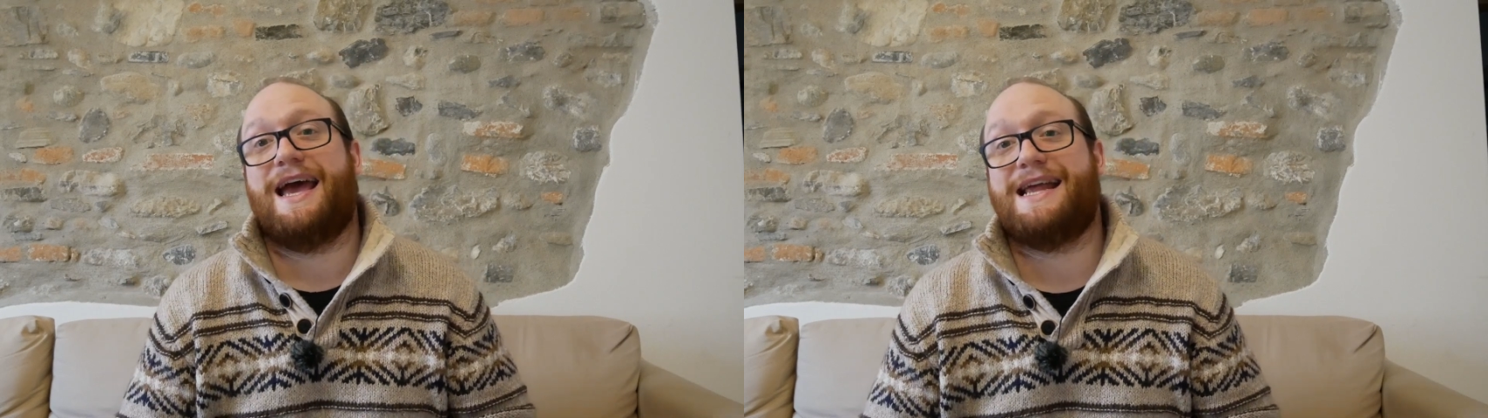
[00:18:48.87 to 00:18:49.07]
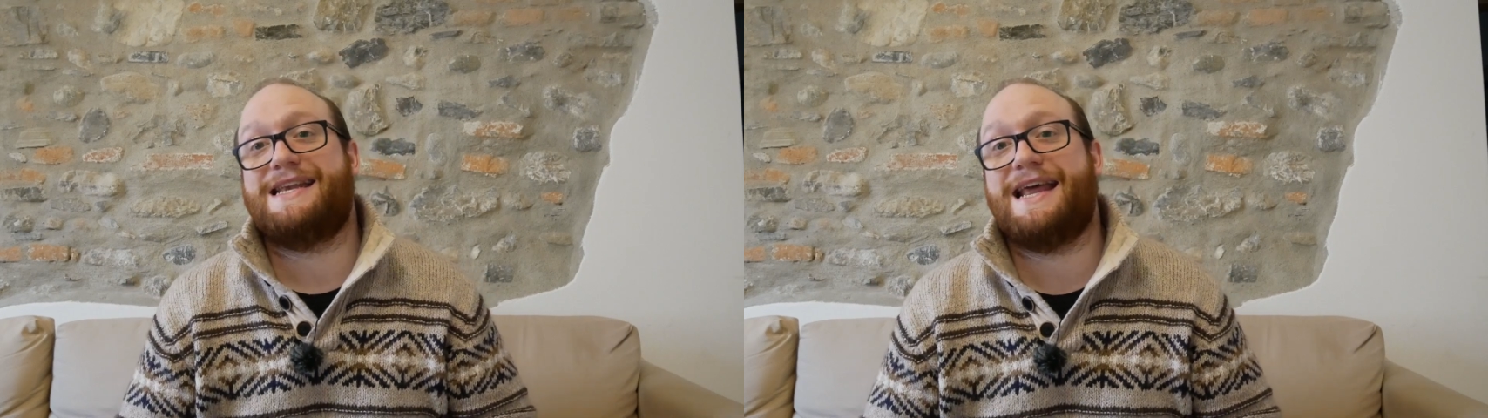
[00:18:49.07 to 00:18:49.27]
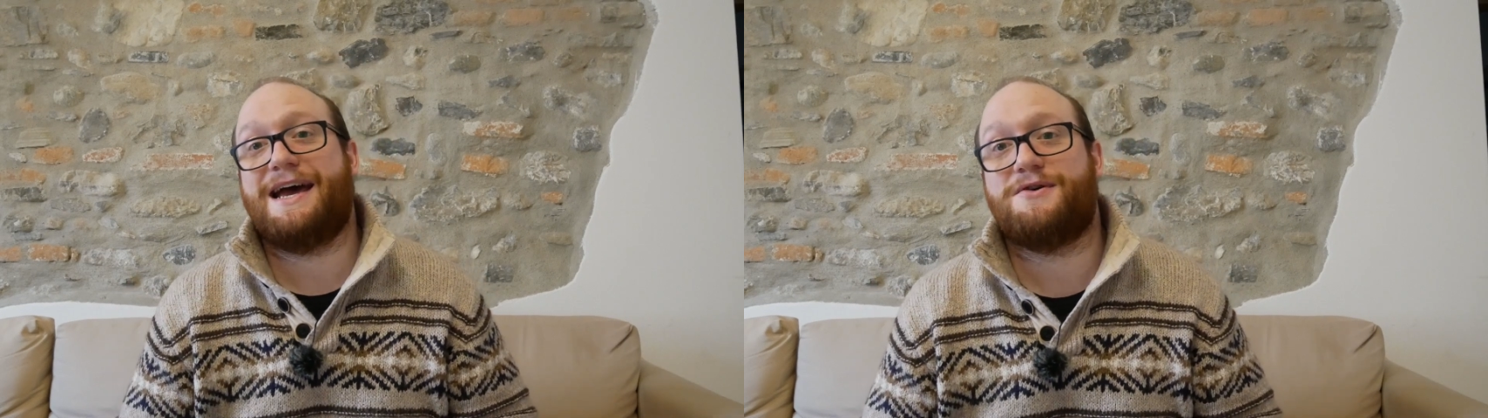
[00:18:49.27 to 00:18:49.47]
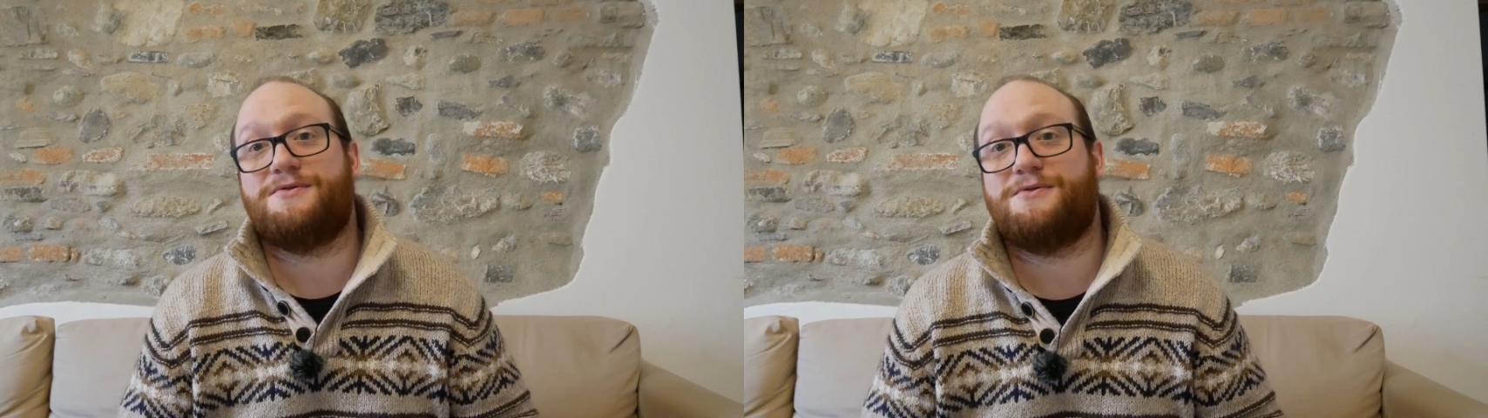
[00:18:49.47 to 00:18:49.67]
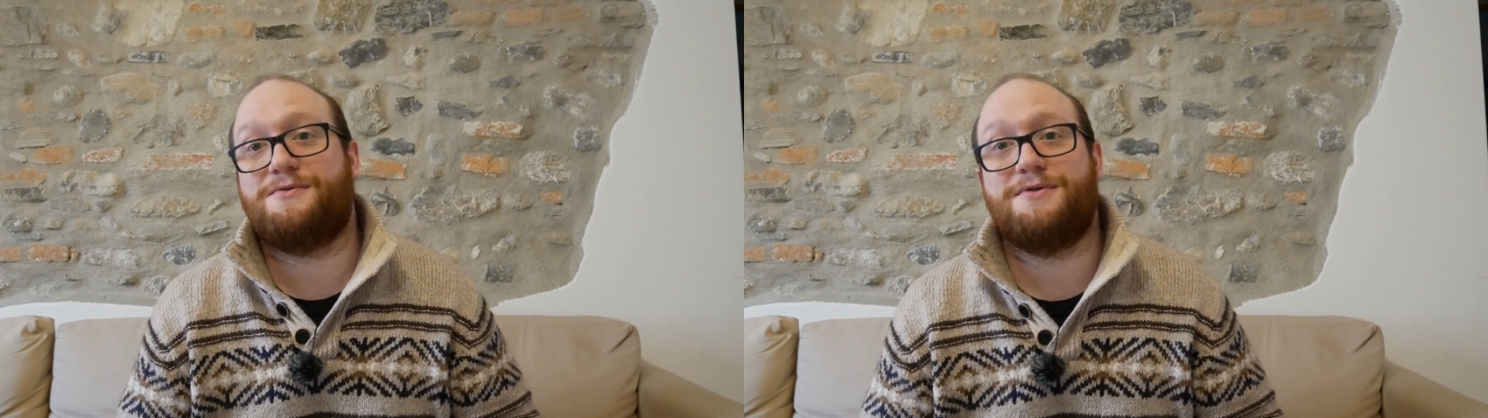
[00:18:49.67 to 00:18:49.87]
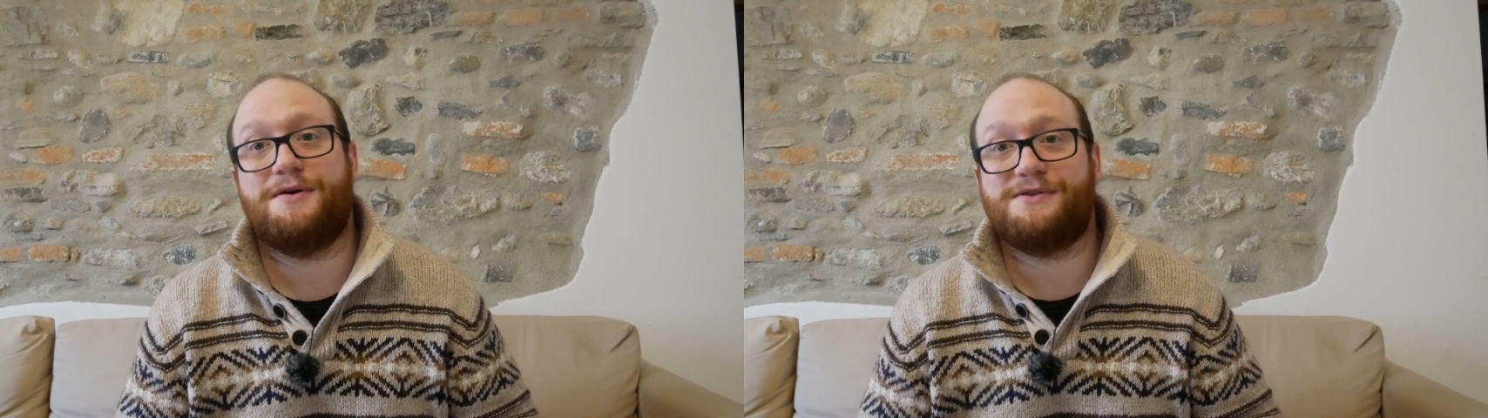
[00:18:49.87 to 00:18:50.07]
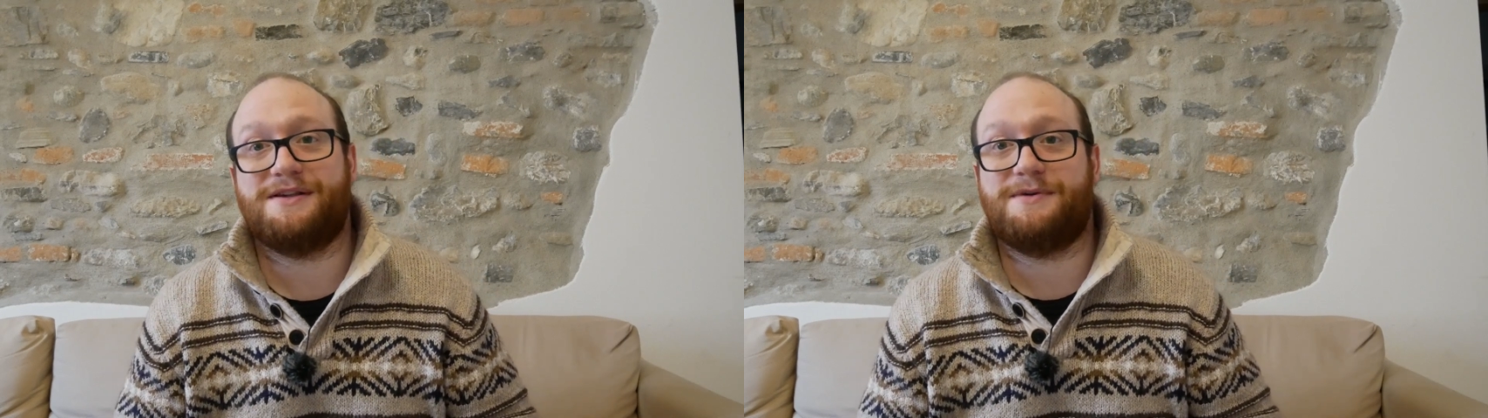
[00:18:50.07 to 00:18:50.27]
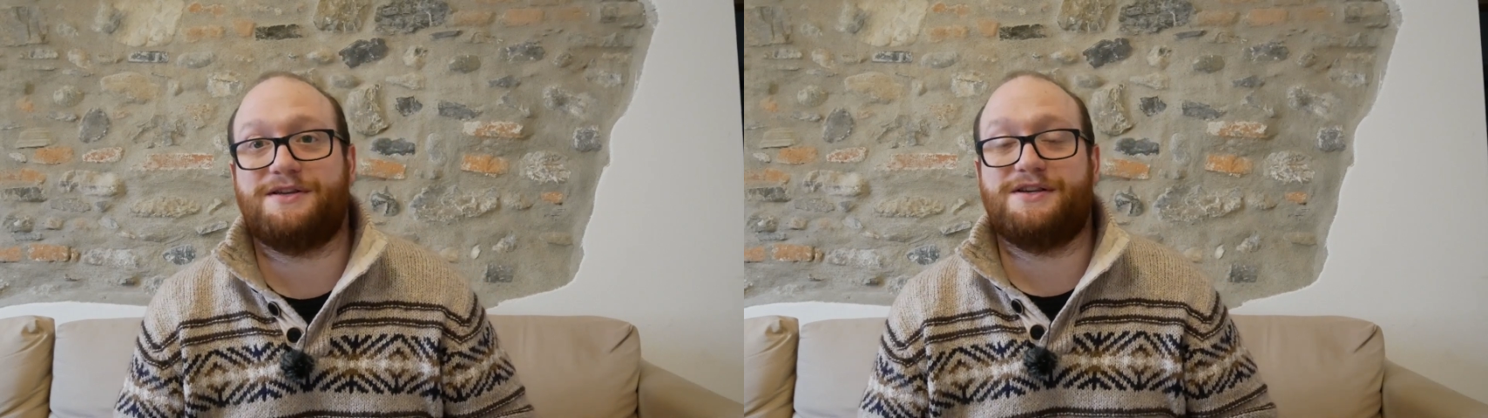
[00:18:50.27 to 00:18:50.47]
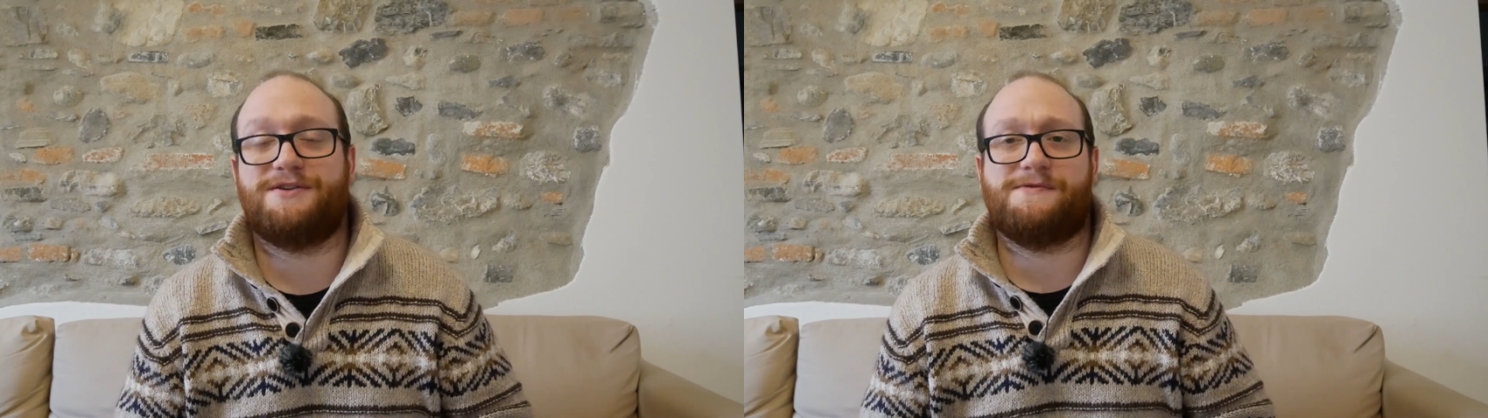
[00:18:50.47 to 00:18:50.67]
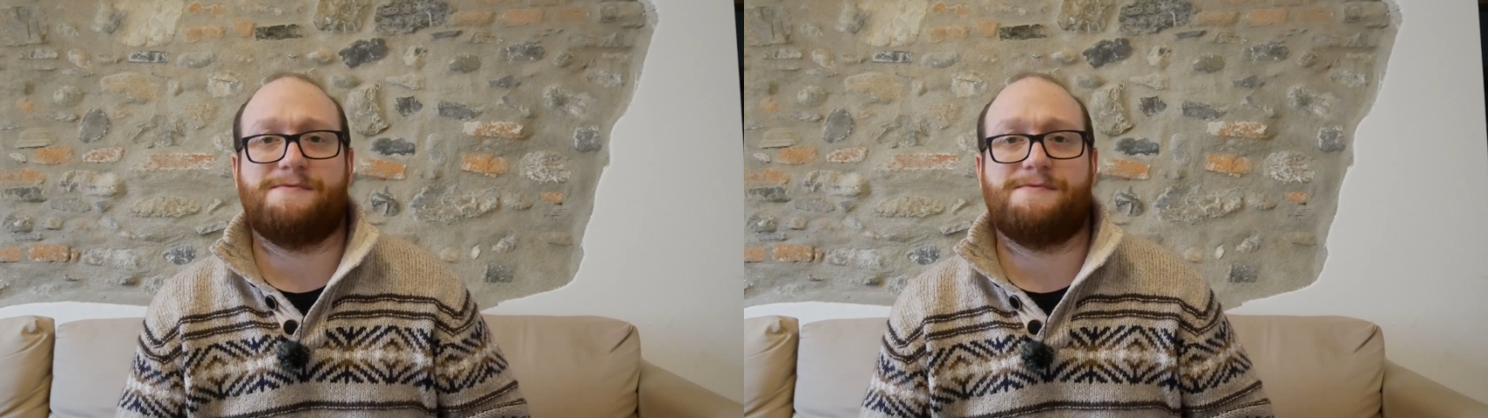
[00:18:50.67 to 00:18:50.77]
and now all those images